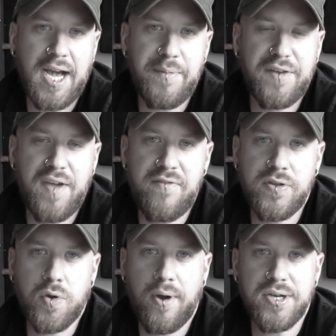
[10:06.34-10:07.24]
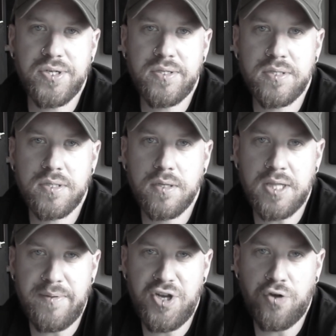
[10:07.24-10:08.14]
yeah, I mean, if you have any questions,
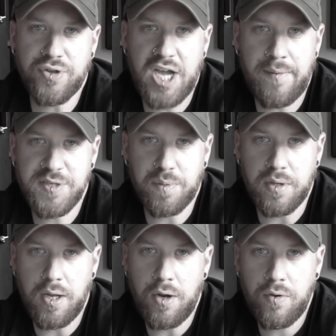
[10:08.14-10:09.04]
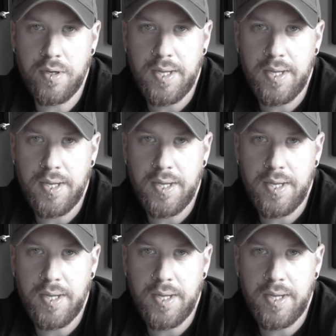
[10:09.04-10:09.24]
let me know in the comments below.